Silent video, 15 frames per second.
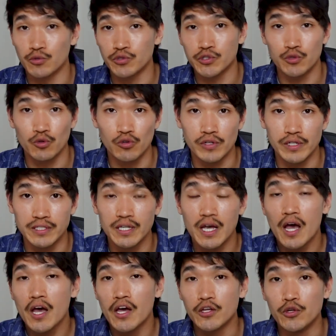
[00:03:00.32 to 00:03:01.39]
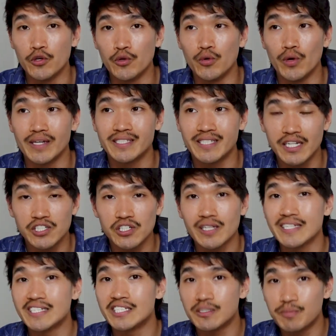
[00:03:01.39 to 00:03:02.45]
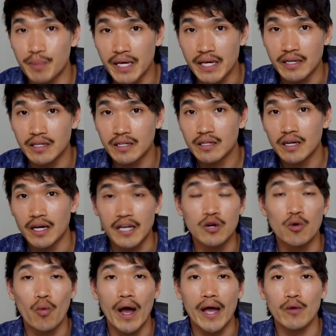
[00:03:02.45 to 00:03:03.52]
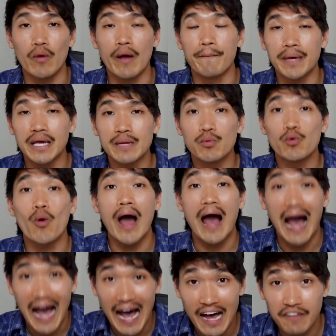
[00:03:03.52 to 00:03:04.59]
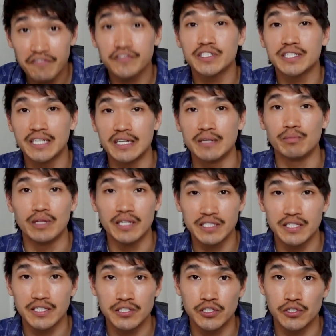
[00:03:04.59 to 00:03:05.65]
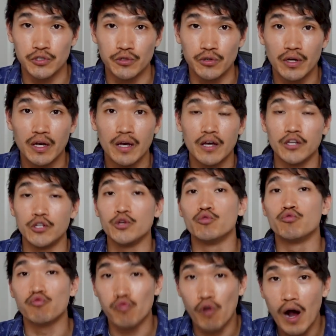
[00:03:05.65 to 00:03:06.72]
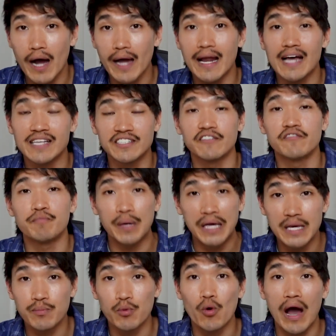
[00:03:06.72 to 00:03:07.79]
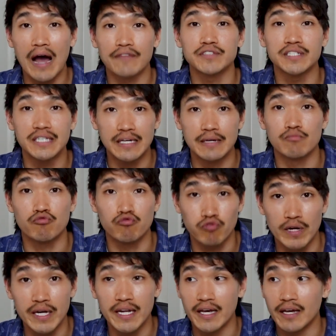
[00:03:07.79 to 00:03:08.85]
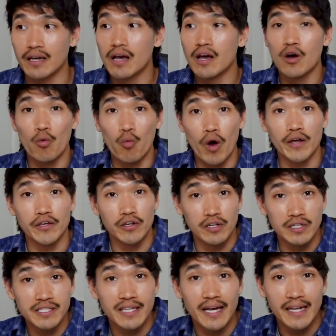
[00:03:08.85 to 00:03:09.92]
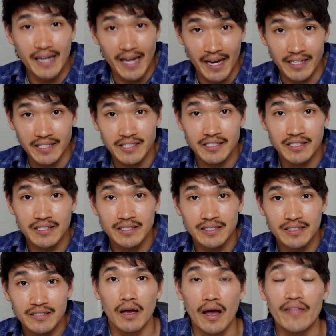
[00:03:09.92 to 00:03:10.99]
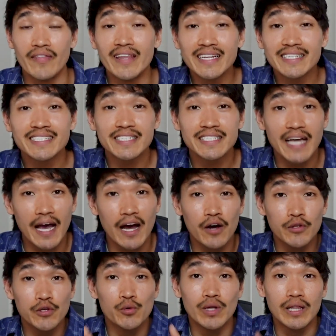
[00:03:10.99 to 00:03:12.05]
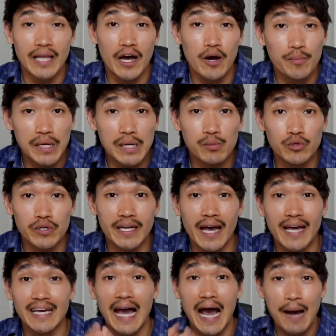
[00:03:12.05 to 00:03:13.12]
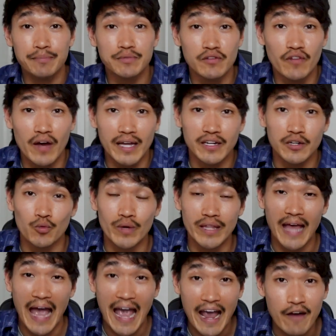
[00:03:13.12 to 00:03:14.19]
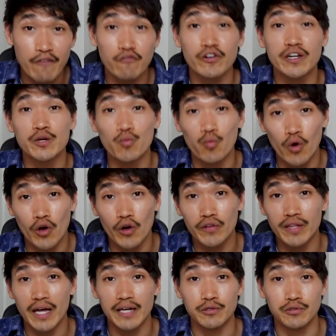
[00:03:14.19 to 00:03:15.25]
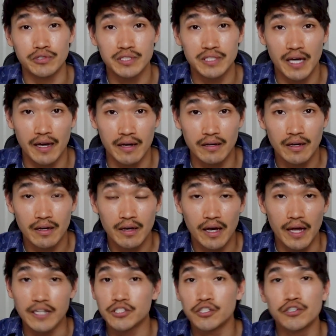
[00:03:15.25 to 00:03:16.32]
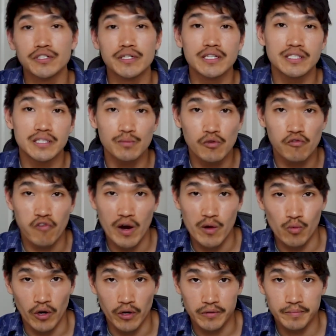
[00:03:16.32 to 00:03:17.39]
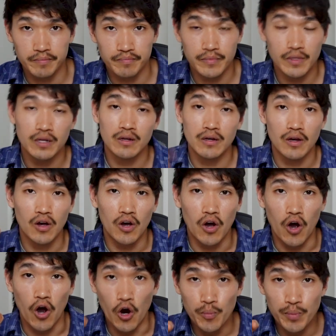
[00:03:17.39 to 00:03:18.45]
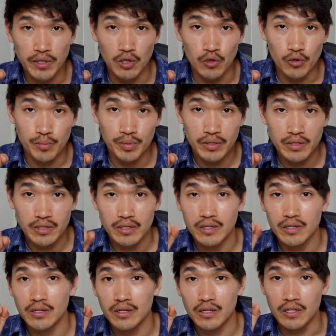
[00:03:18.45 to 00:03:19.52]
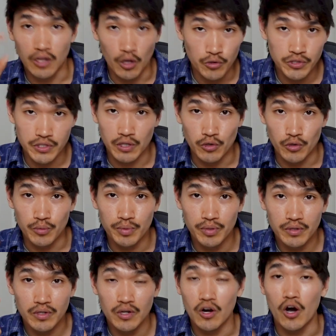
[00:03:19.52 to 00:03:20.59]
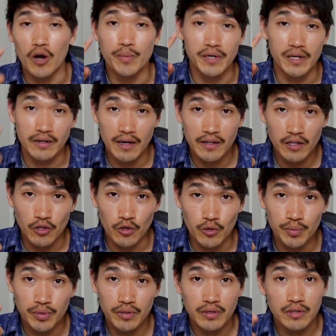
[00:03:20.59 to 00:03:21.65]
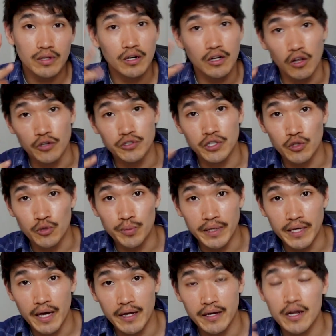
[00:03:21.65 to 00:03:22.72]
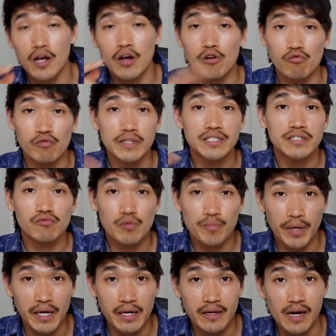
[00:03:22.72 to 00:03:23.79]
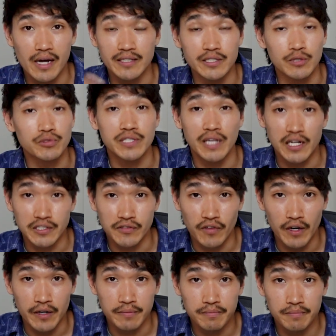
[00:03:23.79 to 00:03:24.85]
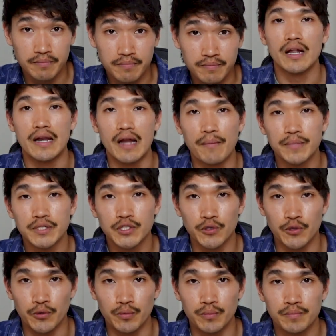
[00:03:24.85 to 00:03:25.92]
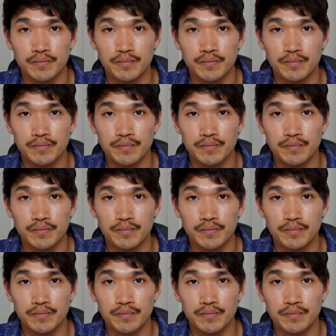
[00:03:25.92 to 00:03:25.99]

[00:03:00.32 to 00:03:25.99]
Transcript: or stories, you essentially speak in a way where people have to keep listening to you. You write as if people have to keep reading what you're going to say next. And this is how you allow people to get captivated with every word that you say. And it's using this simple framework. Open loop, close the loop, open another loop, close the loop again, rinse and repeat until satisfied. Number 2,